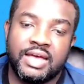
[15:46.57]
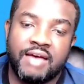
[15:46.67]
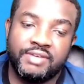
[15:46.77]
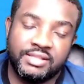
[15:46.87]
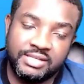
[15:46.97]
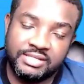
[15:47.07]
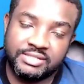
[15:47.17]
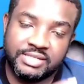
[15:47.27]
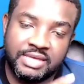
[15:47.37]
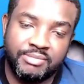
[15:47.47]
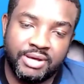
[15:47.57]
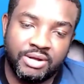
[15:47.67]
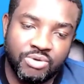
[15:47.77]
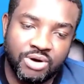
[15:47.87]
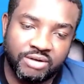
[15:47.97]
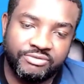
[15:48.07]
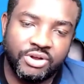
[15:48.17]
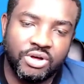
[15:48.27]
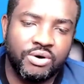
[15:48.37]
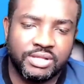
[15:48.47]
these email
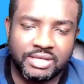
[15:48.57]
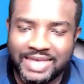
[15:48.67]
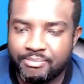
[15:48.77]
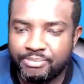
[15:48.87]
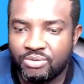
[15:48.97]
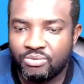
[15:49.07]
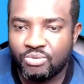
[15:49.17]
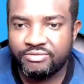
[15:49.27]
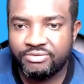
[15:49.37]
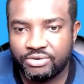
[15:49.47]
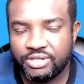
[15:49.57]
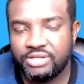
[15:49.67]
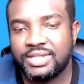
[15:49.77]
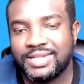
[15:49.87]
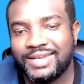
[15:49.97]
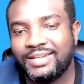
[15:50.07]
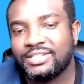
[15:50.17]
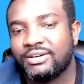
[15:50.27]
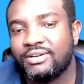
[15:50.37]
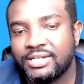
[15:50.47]
workflow and the campaign workflow that you can then
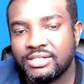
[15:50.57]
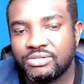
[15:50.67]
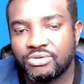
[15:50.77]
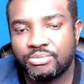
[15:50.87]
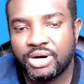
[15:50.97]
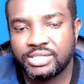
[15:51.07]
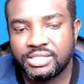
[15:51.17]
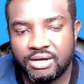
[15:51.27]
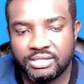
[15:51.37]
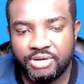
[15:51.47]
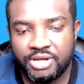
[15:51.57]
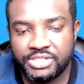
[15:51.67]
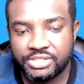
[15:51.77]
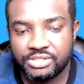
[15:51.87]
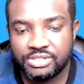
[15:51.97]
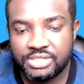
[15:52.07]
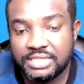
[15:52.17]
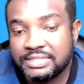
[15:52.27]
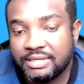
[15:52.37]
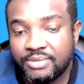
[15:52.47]
integrate into a marketing automation
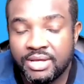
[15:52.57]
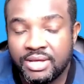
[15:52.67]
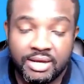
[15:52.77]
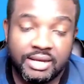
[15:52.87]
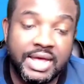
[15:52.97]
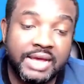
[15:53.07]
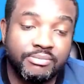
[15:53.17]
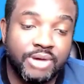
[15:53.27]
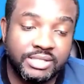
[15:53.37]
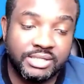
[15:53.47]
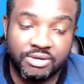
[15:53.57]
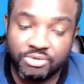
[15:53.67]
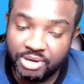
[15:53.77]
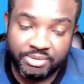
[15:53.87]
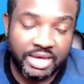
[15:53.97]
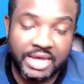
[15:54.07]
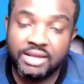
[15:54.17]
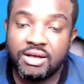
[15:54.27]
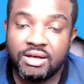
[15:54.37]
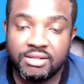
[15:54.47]
system like Mautic, or maybe any
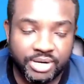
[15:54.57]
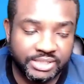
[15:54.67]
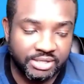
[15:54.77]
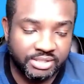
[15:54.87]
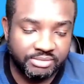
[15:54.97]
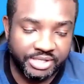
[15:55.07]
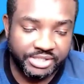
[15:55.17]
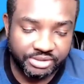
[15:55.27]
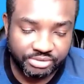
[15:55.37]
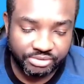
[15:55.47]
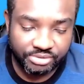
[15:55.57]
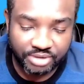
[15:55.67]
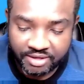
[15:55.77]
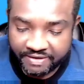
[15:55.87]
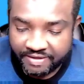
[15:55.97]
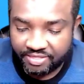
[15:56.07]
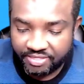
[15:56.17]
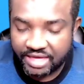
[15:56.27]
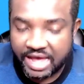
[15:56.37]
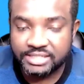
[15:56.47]
other marketing automation tool,
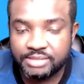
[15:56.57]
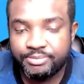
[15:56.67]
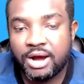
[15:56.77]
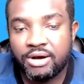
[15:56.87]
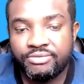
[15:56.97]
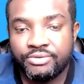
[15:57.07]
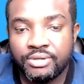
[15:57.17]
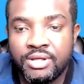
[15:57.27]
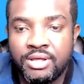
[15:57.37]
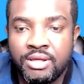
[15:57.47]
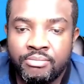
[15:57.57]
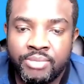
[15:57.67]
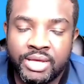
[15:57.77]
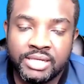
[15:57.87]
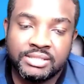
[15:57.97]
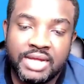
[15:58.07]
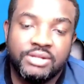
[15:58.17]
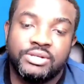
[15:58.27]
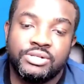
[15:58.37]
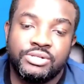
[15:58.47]
that's powerful, because then you
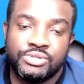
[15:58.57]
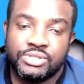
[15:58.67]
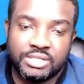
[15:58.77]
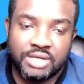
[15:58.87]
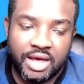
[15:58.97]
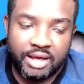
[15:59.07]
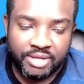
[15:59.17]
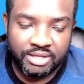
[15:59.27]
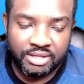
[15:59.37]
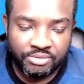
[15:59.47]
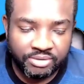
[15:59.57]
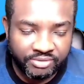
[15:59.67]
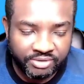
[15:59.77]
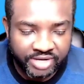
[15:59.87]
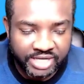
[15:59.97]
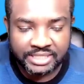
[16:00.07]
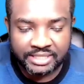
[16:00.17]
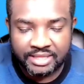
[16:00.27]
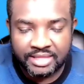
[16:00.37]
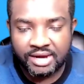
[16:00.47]
can use the time that you would have
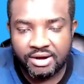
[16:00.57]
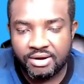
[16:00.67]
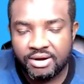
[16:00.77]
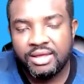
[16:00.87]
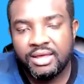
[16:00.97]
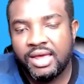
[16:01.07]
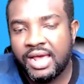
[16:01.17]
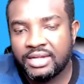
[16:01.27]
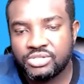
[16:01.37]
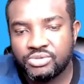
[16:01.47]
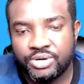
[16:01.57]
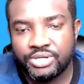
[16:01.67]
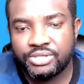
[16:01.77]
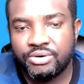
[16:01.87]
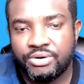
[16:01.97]
invested there elsewhere to grow your